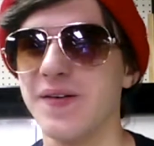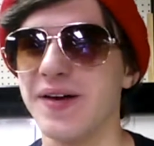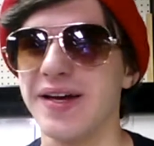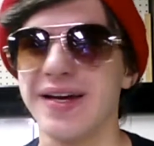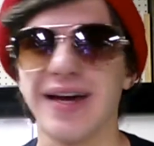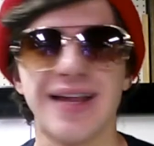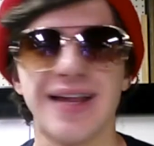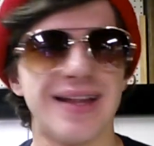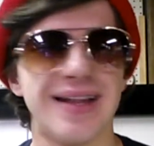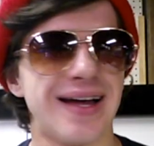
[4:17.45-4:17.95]
And
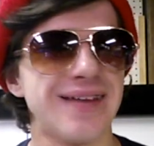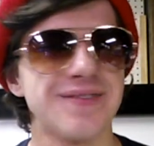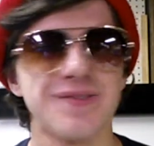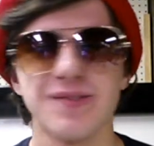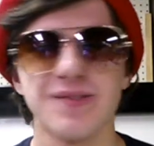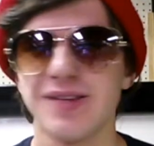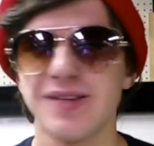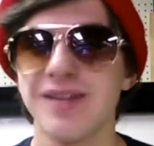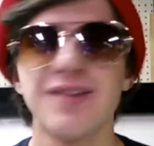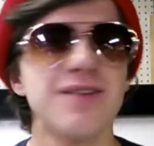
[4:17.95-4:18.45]

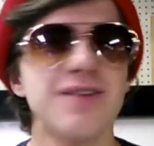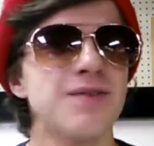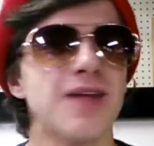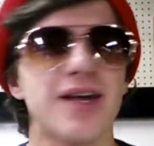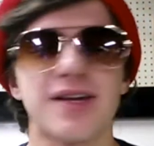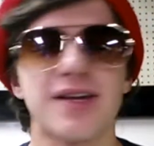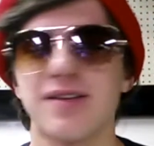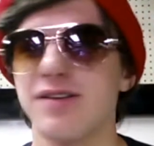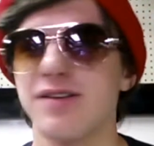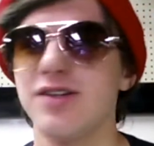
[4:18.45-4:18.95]

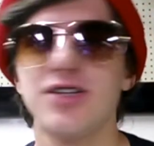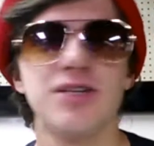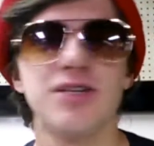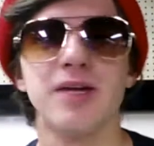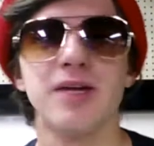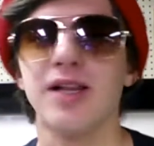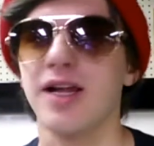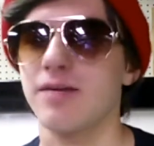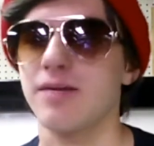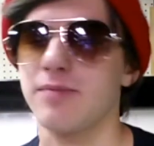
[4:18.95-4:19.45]
this should be
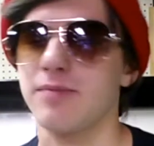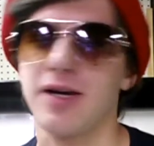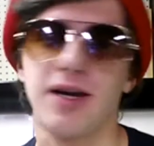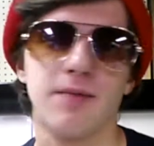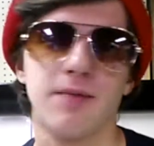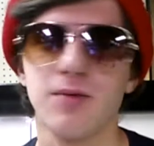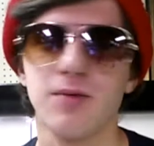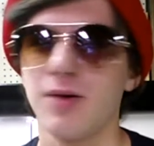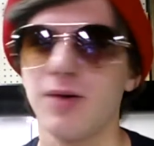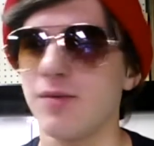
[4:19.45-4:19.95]
my number
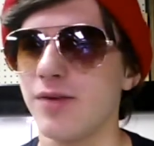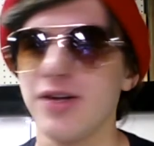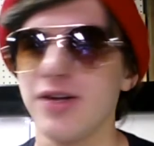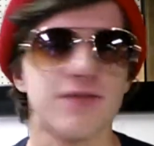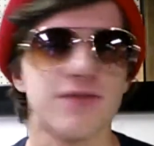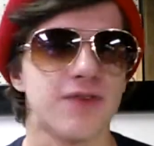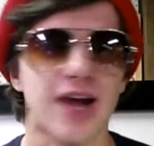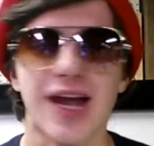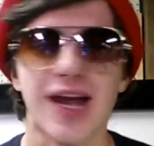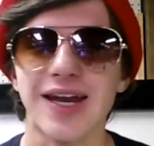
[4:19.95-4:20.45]
1 reason for
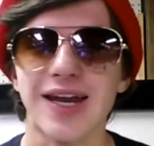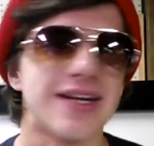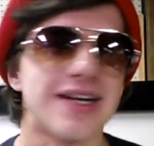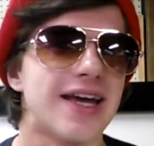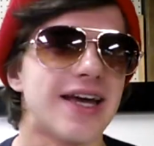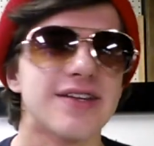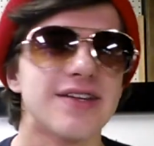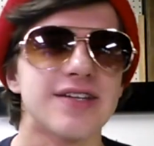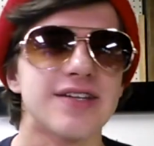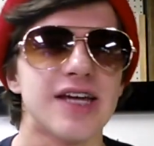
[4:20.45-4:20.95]
hating
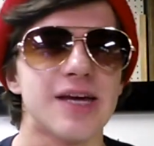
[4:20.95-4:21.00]
texting,